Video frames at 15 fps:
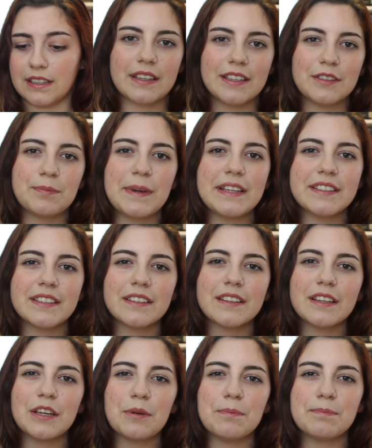It's
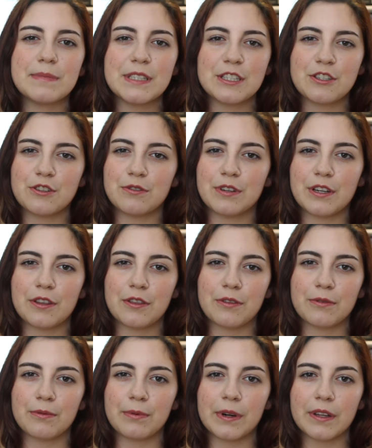basically a mystery
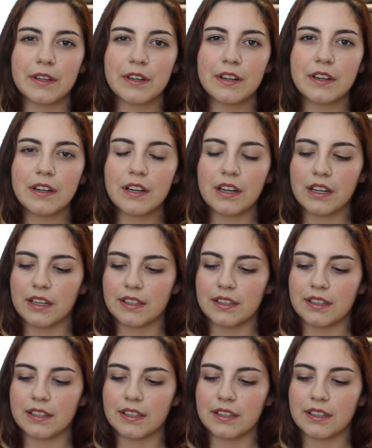thriller.